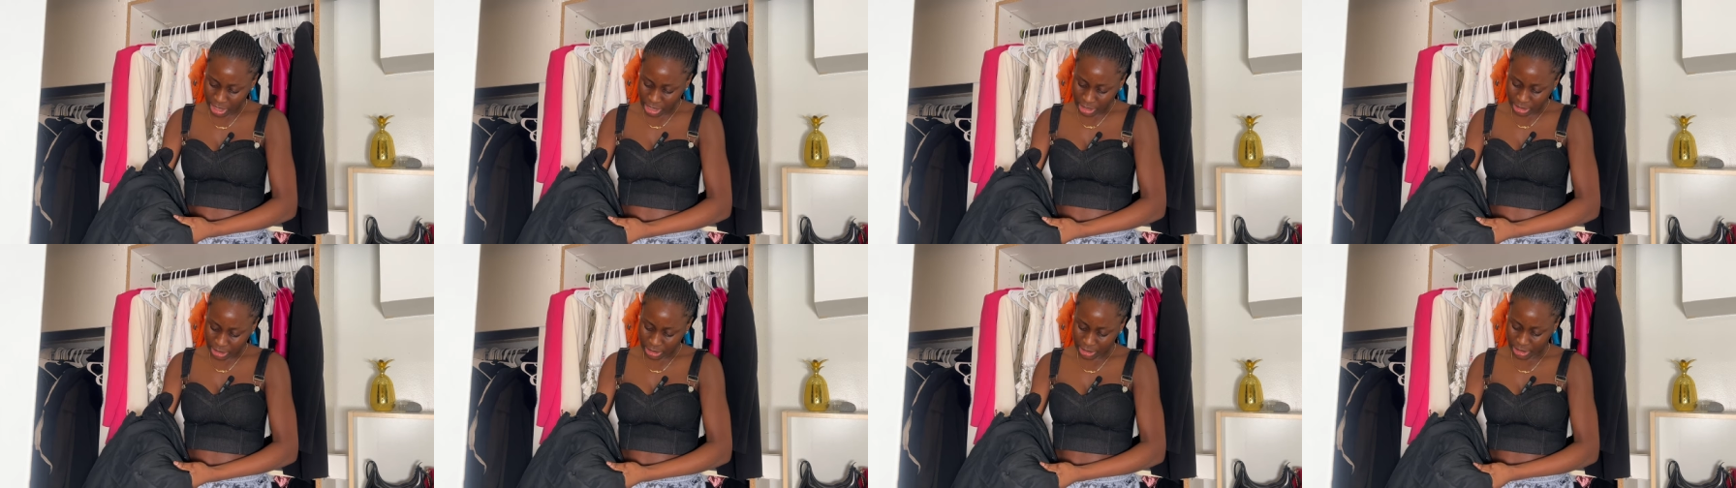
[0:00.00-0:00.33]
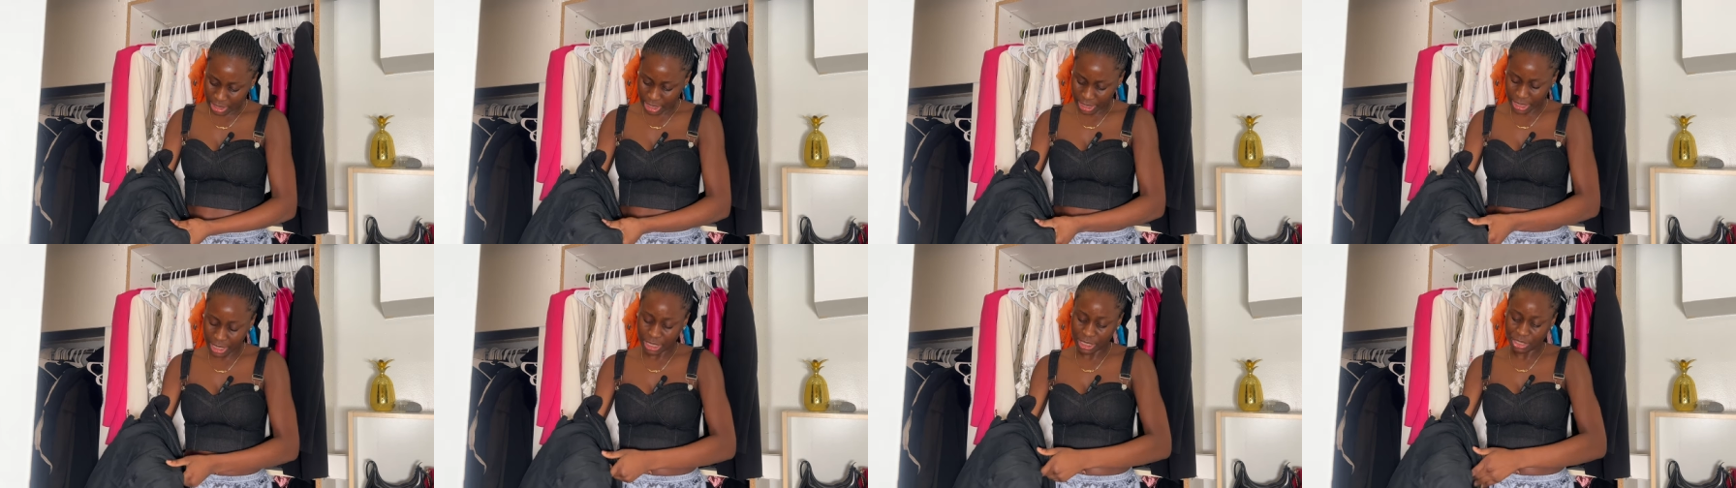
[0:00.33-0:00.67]
The
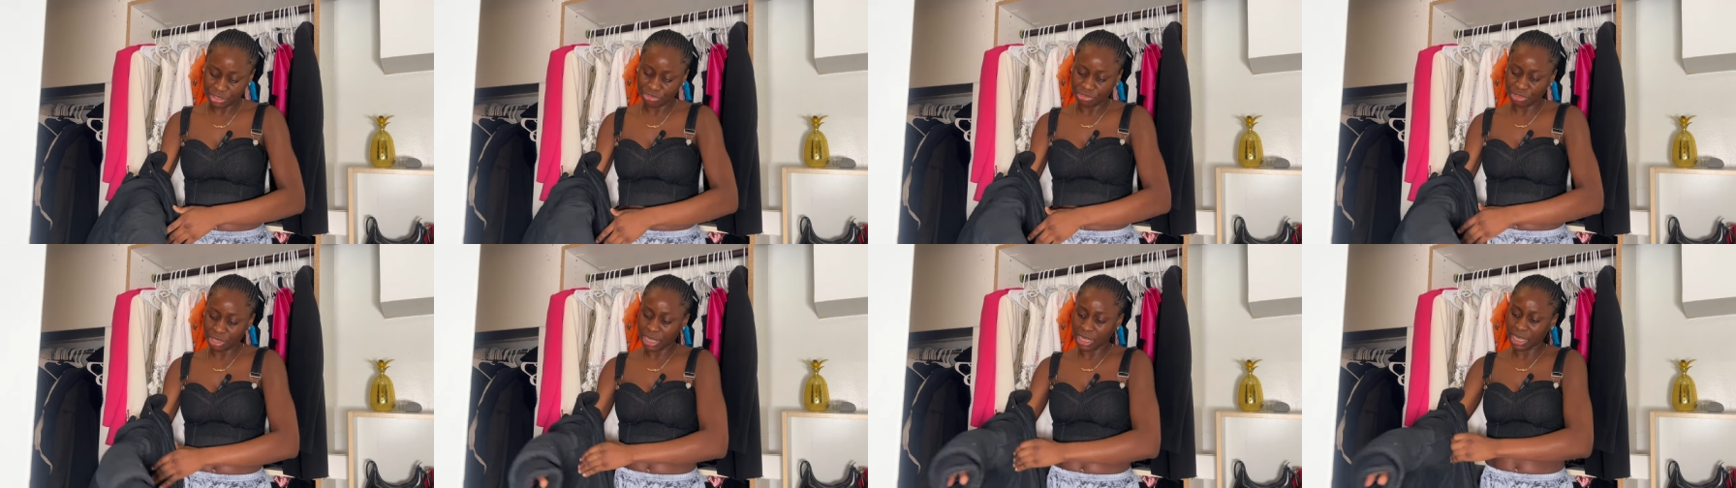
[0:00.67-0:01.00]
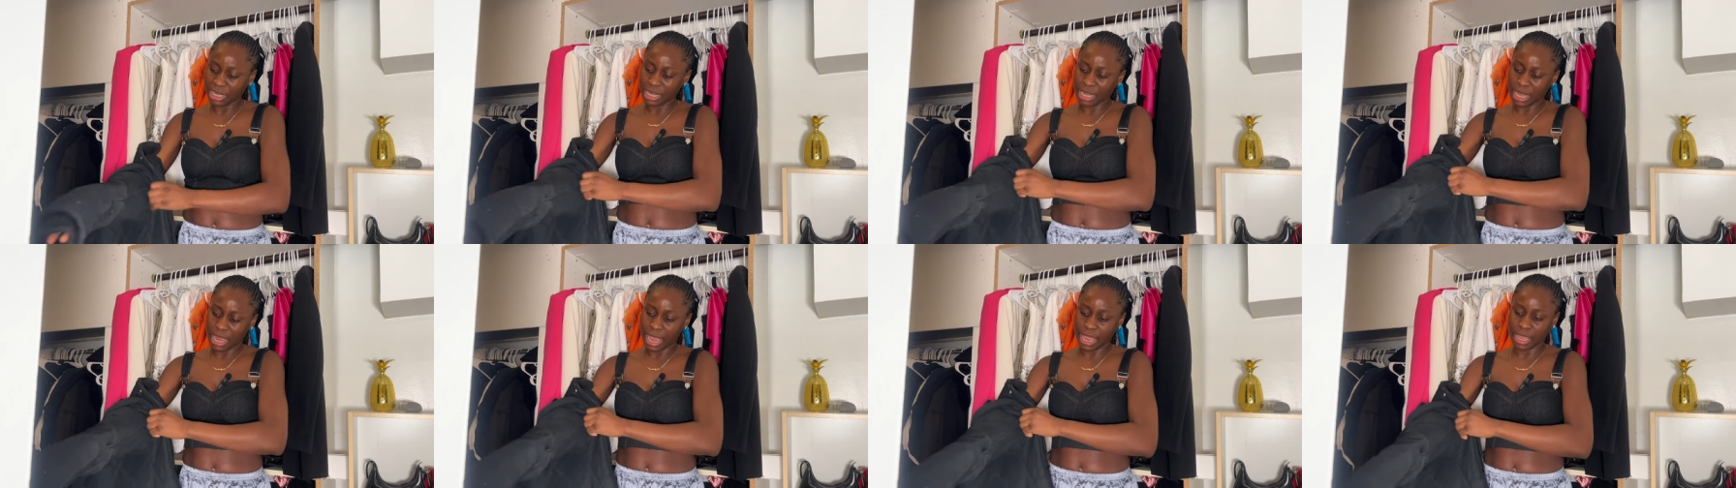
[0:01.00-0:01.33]
jacket is really
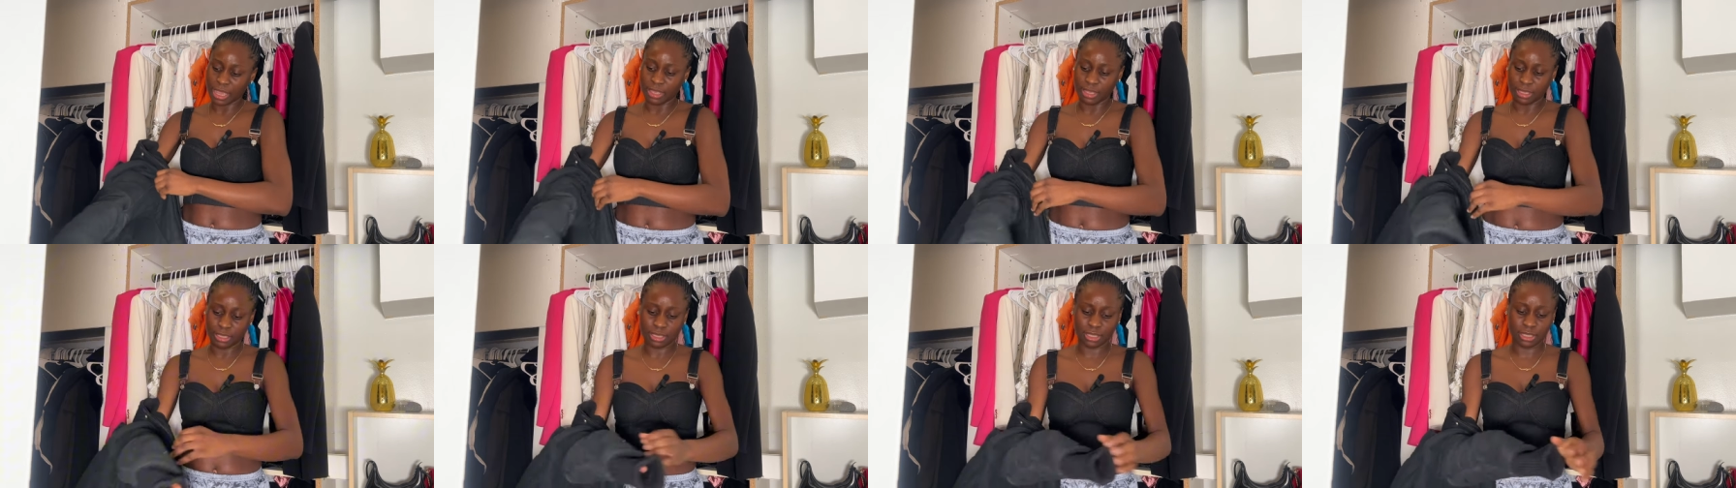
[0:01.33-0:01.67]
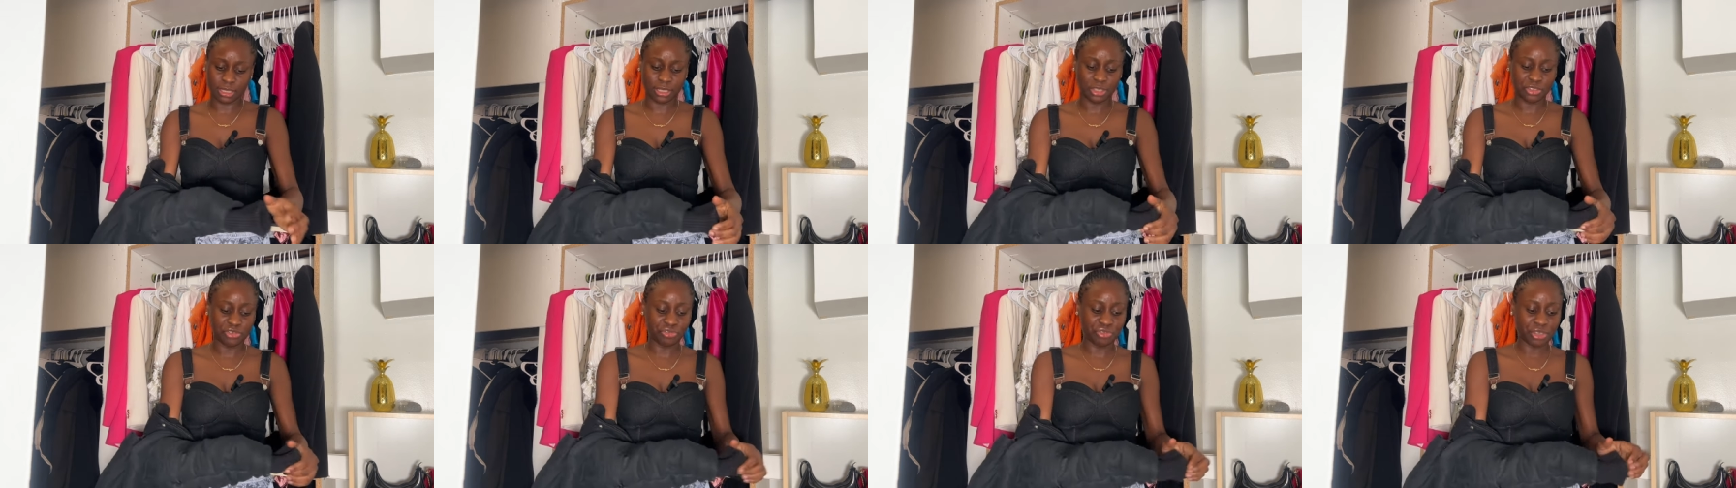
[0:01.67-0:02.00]
nice.
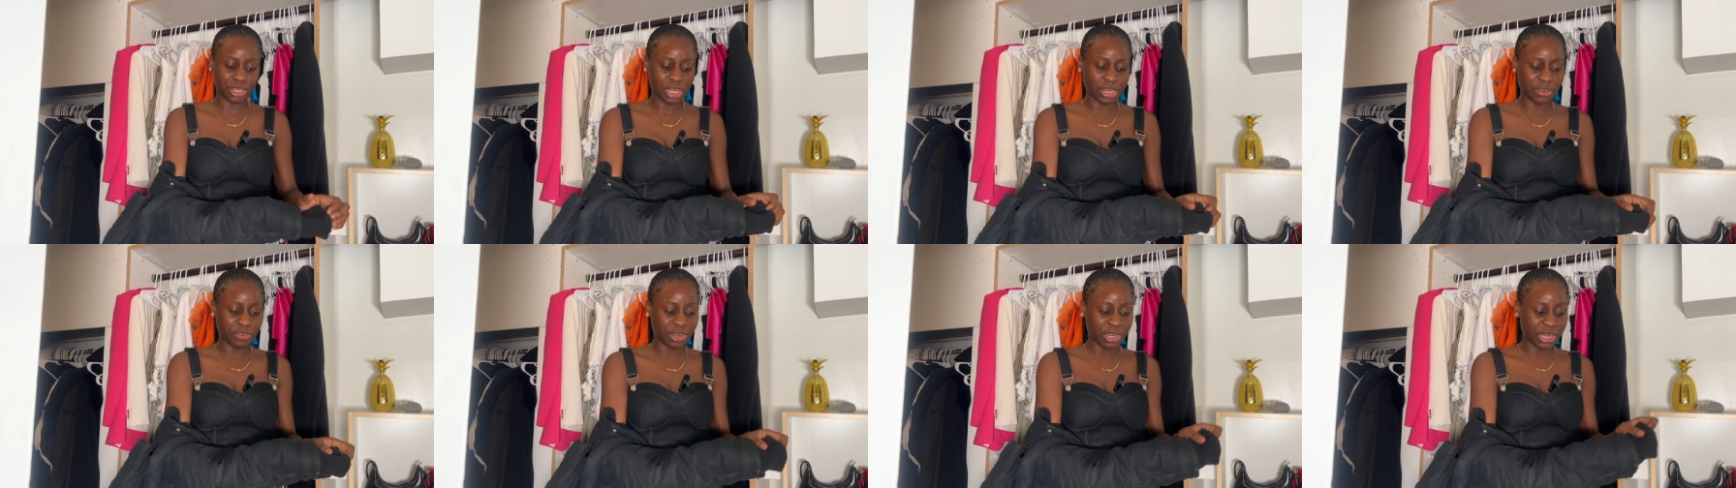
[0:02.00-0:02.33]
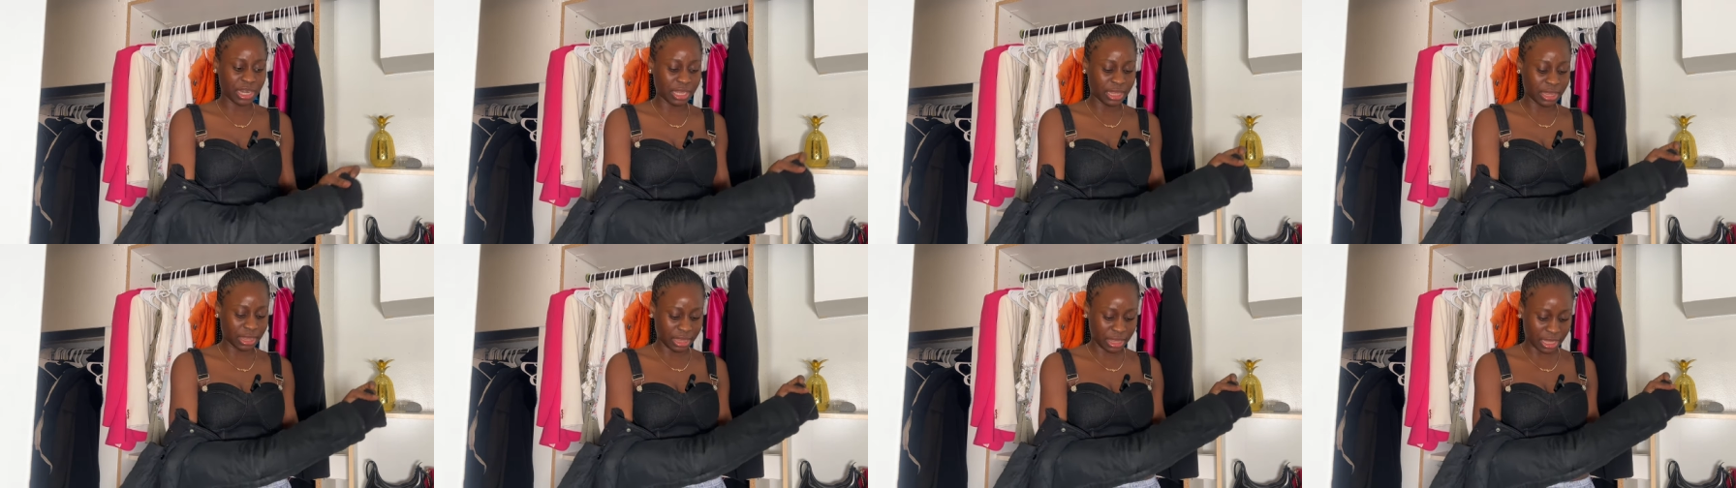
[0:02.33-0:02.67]
It's really
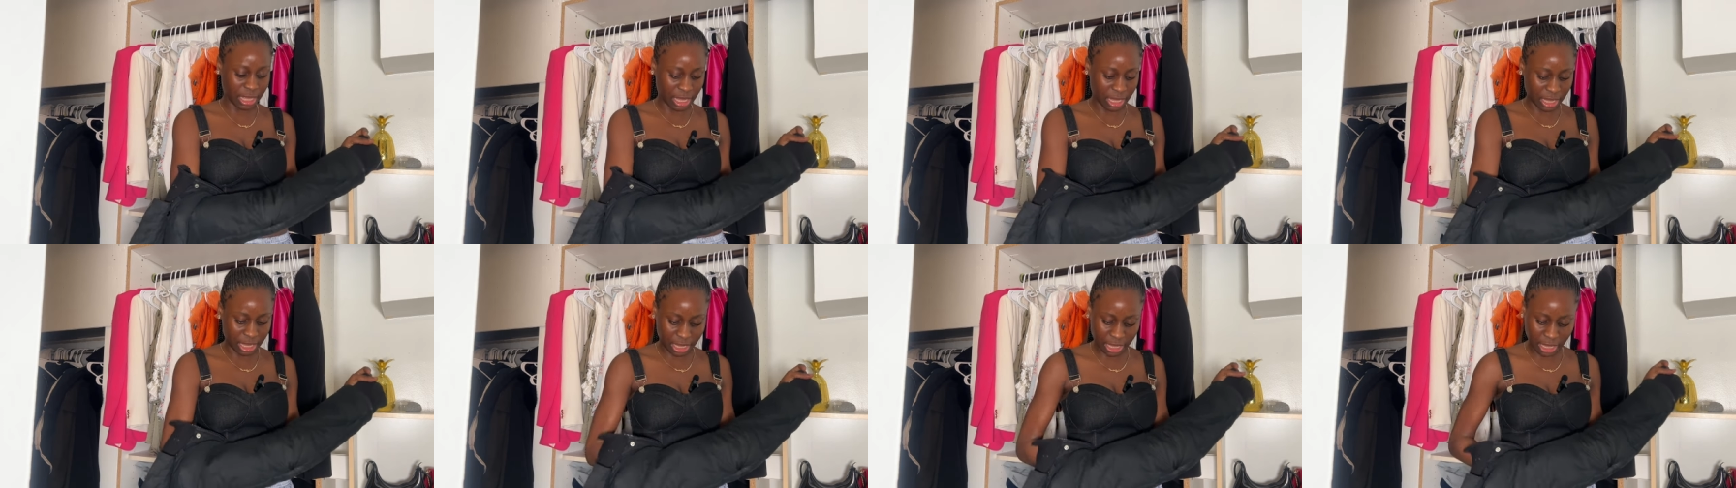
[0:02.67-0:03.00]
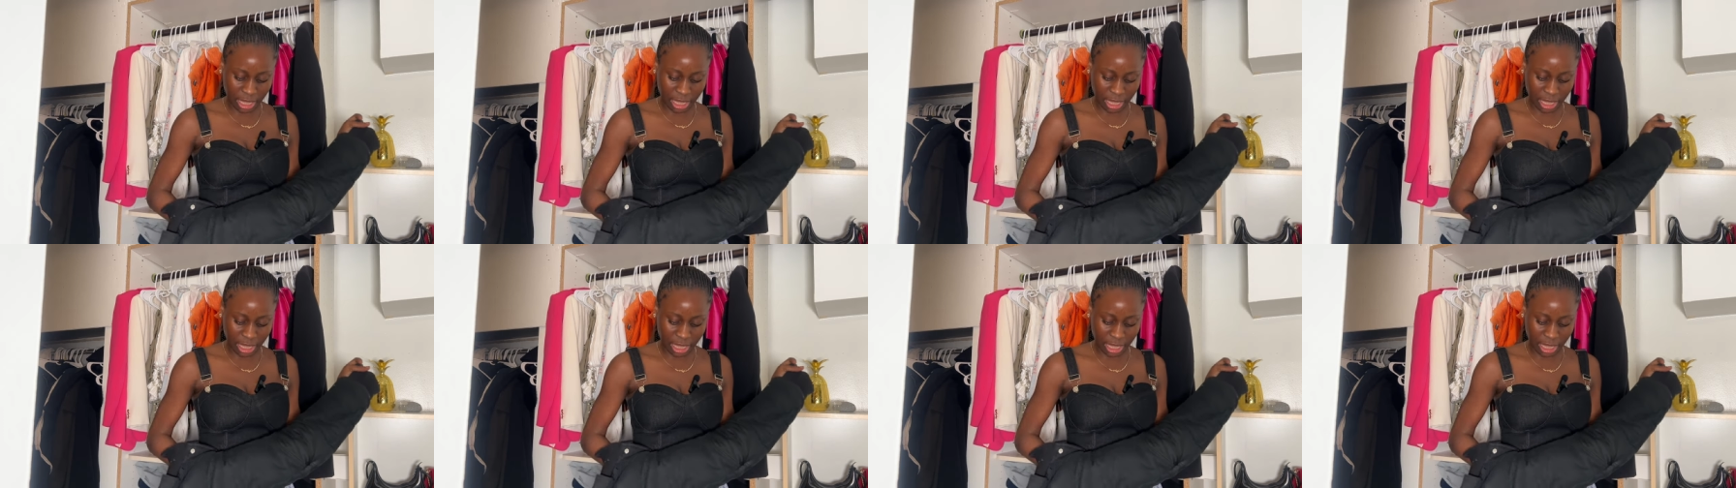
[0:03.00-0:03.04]
really thick,